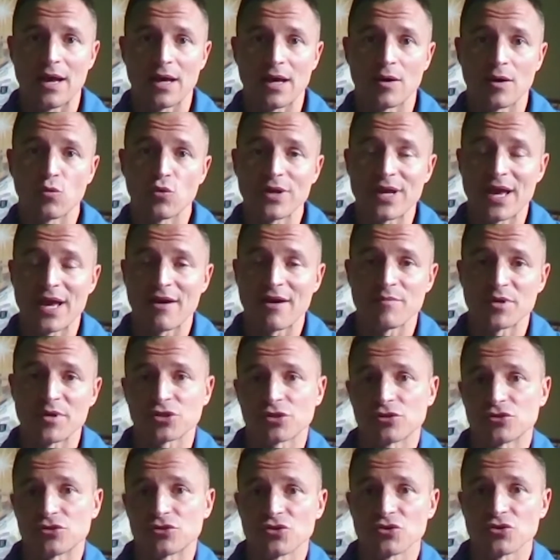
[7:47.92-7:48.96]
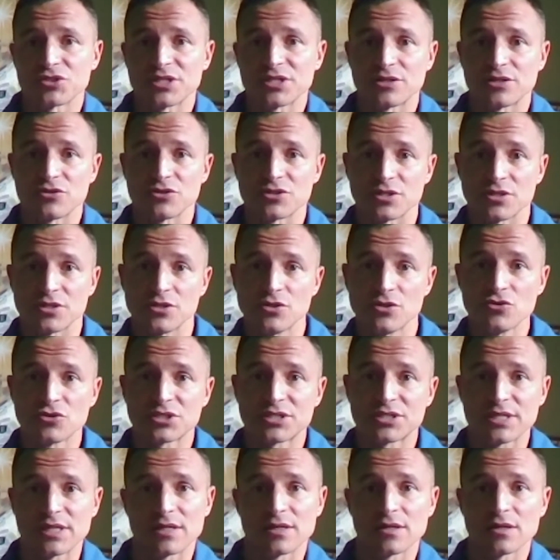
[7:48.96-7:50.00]
We have mission control centers in
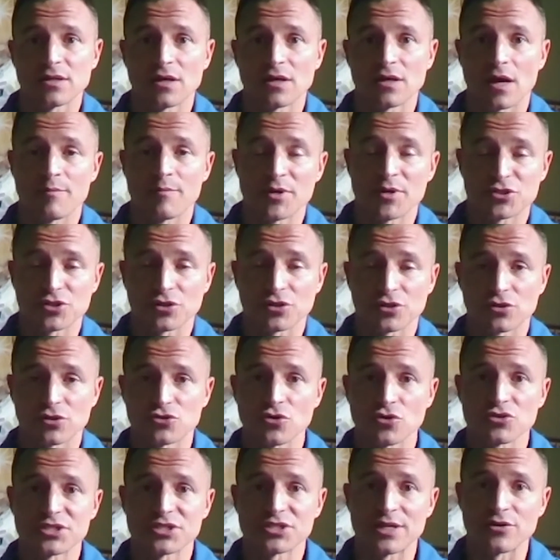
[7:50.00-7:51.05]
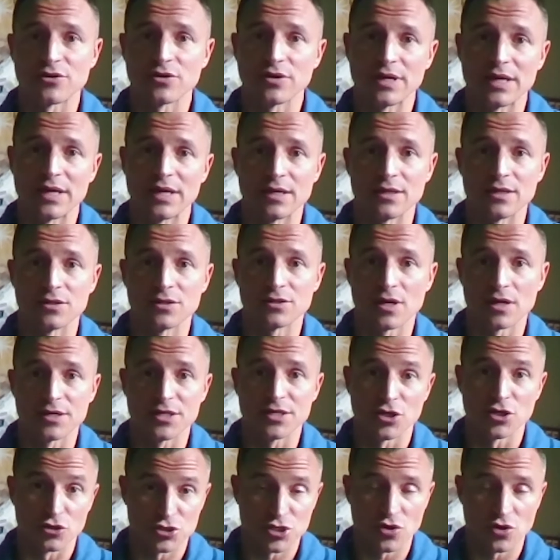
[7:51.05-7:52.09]
Houston, a mission control center in
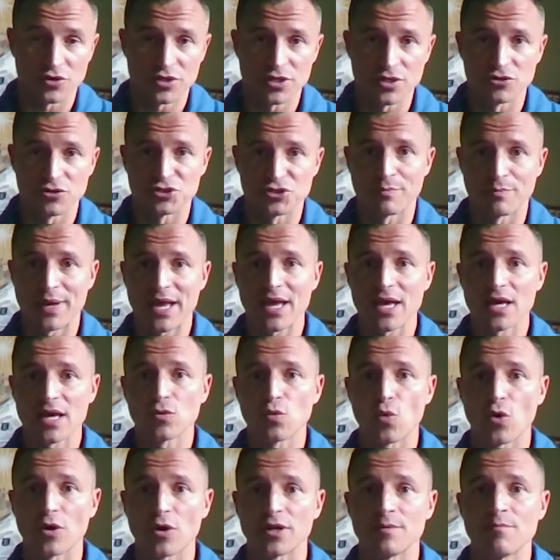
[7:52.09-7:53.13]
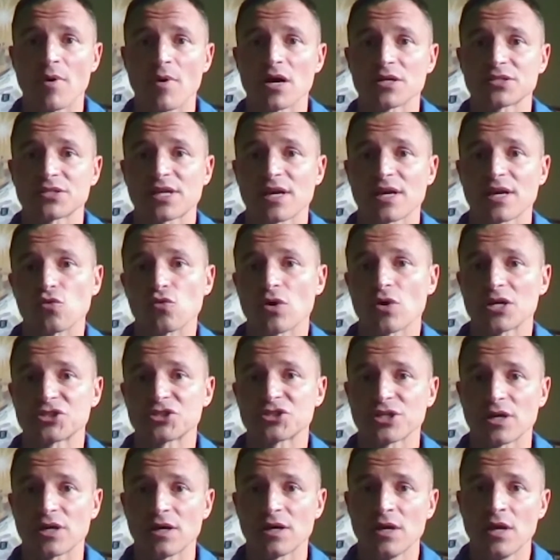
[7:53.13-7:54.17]
near Tokyo, Japan, one in Moscow,
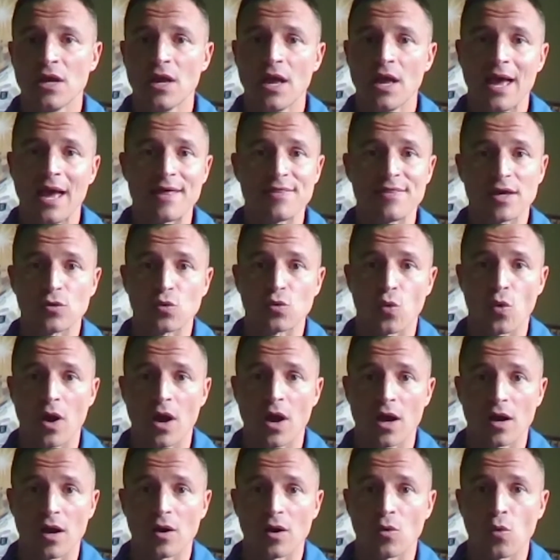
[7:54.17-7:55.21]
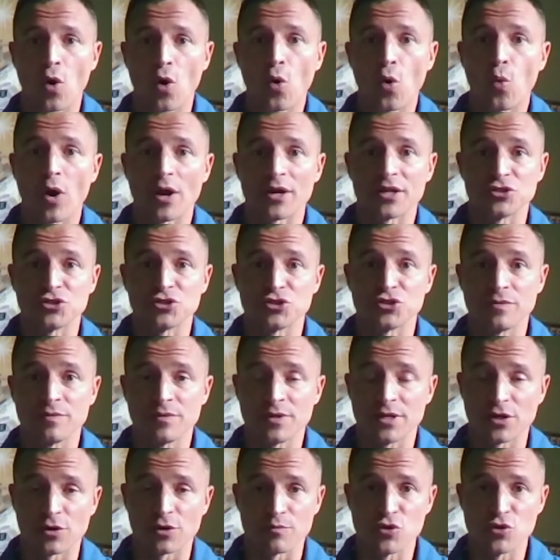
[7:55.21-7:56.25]
Russia, and then one in
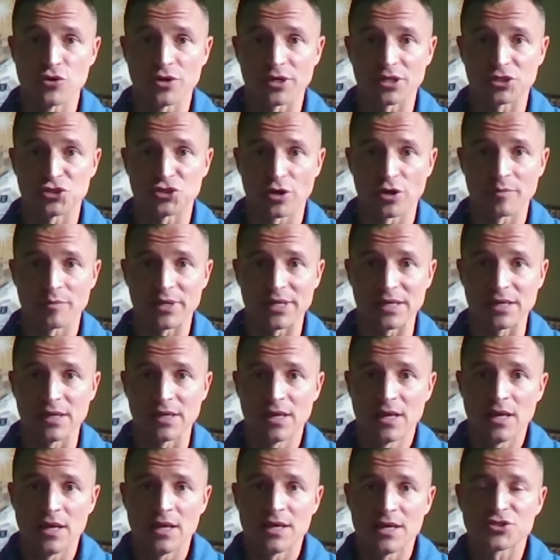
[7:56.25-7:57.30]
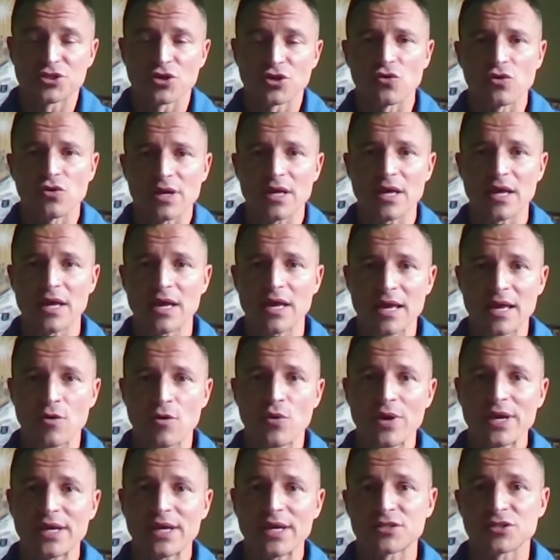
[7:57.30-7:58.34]
near Munich, Germany. So
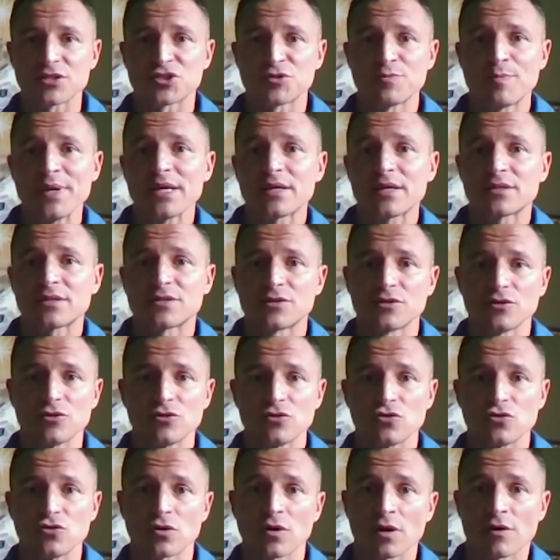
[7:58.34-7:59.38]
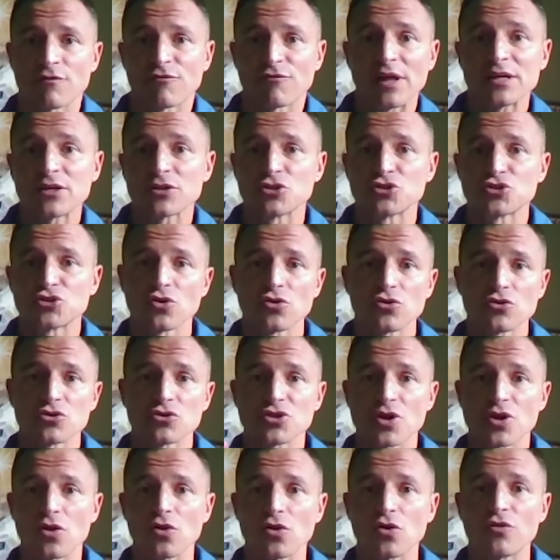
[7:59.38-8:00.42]
we get to speak to flight controllers
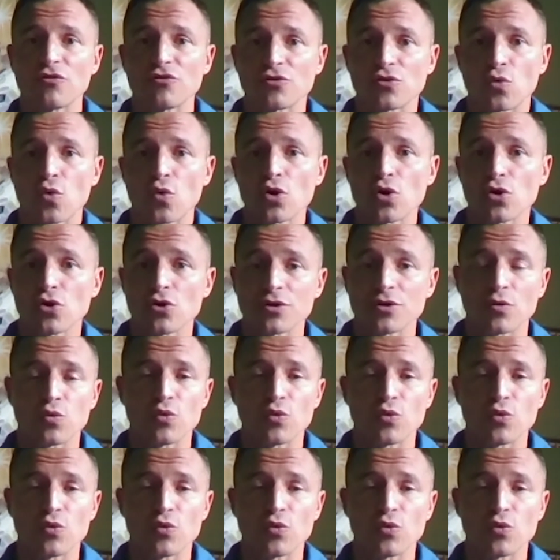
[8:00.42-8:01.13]
all over the world.